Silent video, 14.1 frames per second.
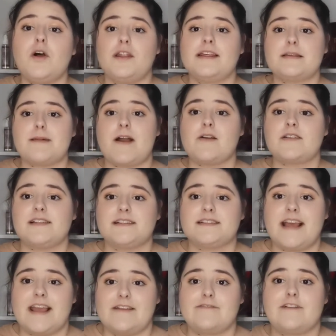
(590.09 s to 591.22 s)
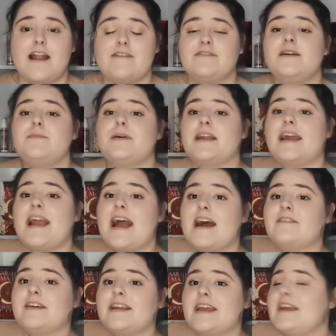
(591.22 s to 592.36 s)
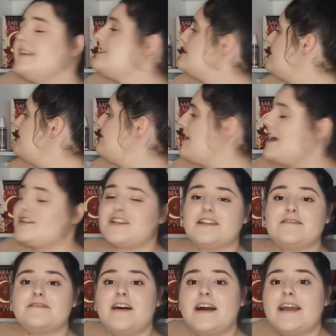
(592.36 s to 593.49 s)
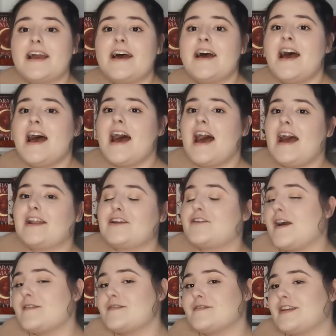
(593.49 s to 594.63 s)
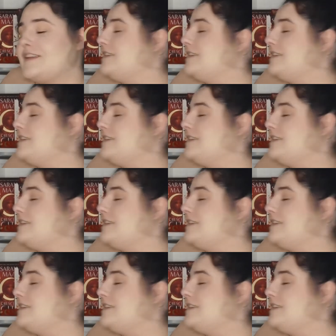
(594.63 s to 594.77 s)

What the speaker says: pulling them out because it'll take forever, but I have A Kingdom of Flesh and Fire and A Crown of